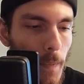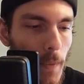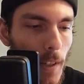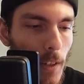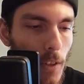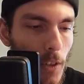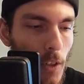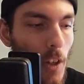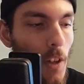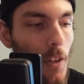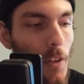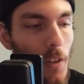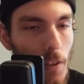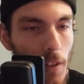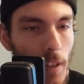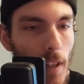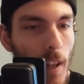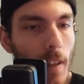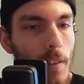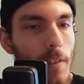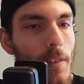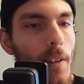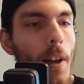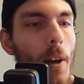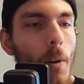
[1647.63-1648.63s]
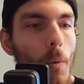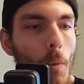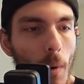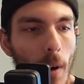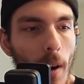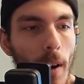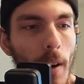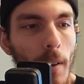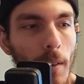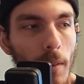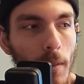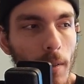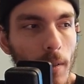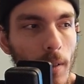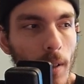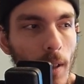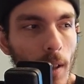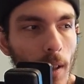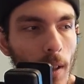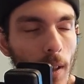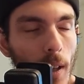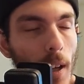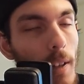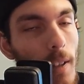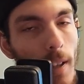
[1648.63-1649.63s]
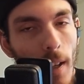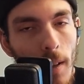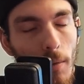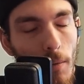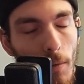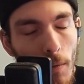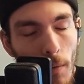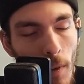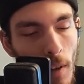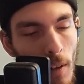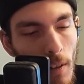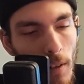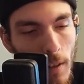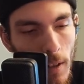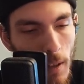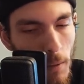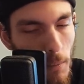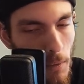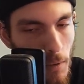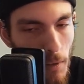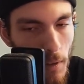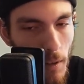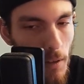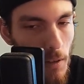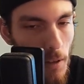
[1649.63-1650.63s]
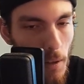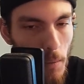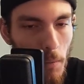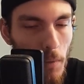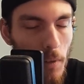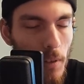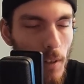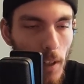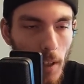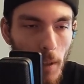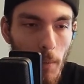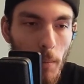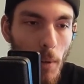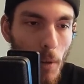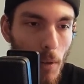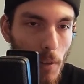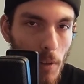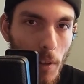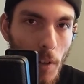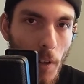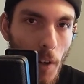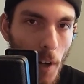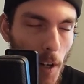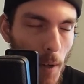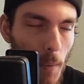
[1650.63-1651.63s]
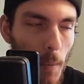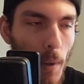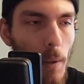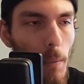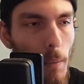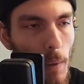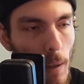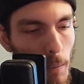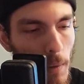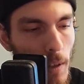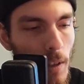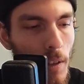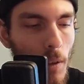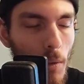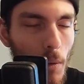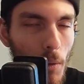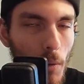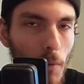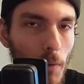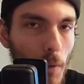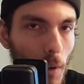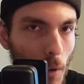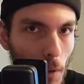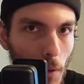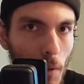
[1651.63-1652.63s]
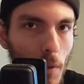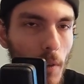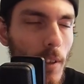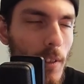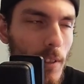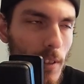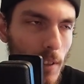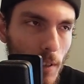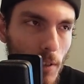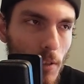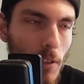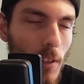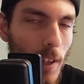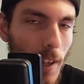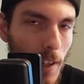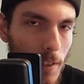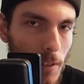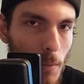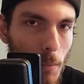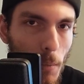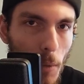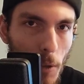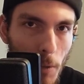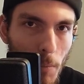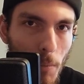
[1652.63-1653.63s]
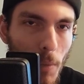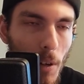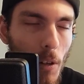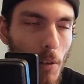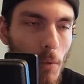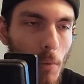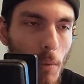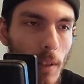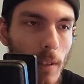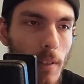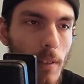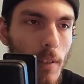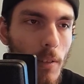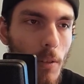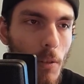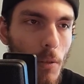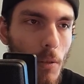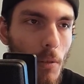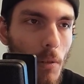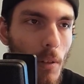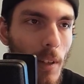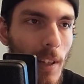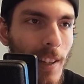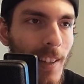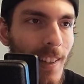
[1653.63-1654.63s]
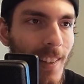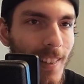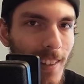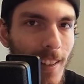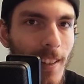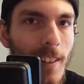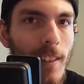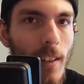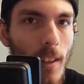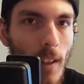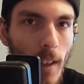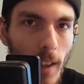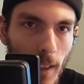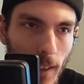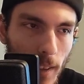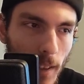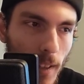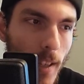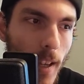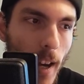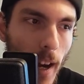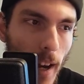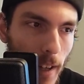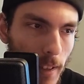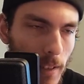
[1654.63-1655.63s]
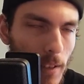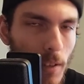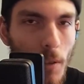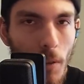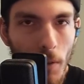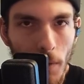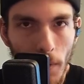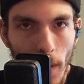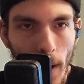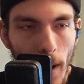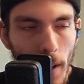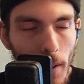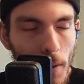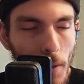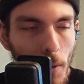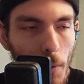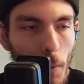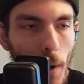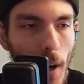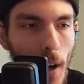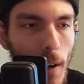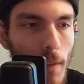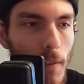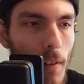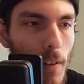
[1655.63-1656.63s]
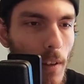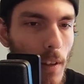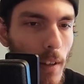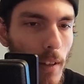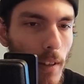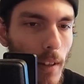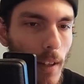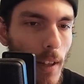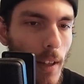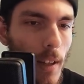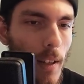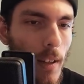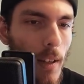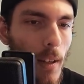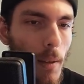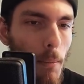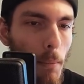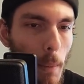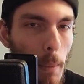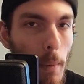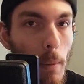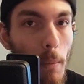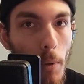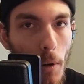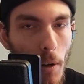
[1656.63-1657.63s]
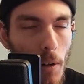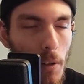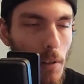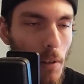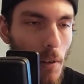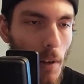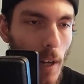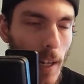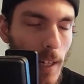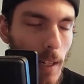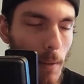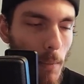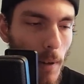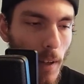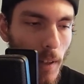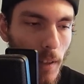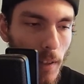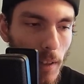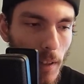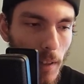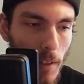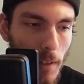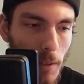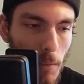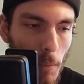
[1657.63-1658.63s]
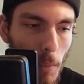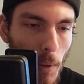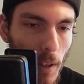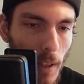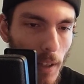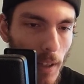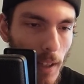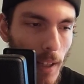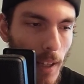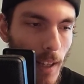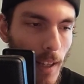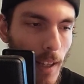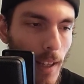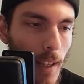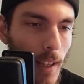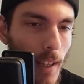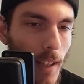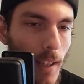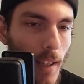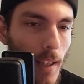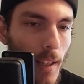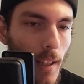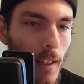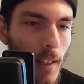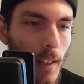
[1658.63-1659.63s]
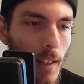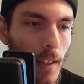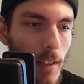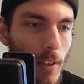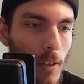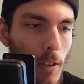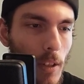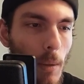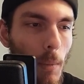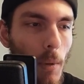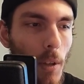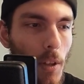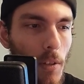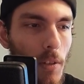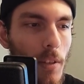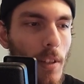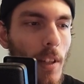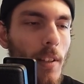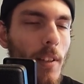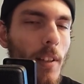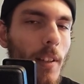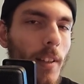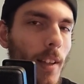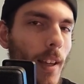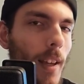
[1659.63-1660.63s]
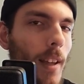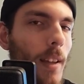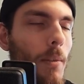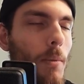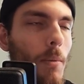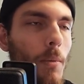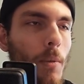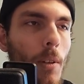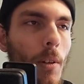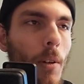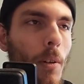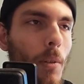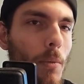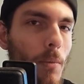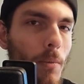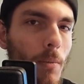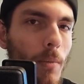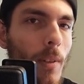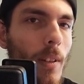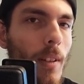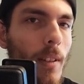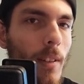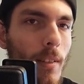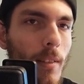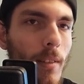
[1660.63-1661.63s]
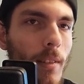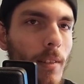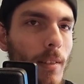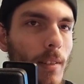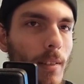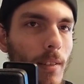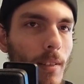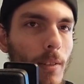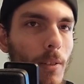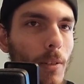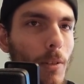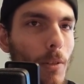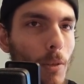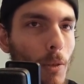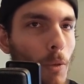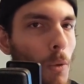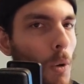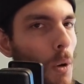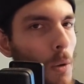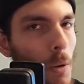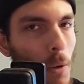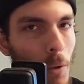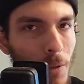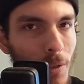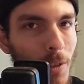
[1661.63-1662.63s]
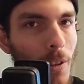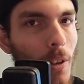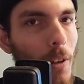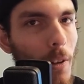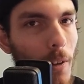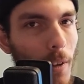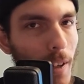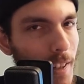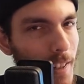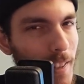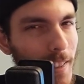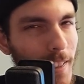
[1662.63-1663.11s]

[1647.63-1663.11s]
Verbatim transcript: she understands that while Again, very similar to someone like Percy or Annabeth, maybe a little further, because again, she has a much better reason to dislike the gods and her father or whatever than maybe Percy or Annabeth does. But she's able to understand, like, hey, you know, Kronos, though.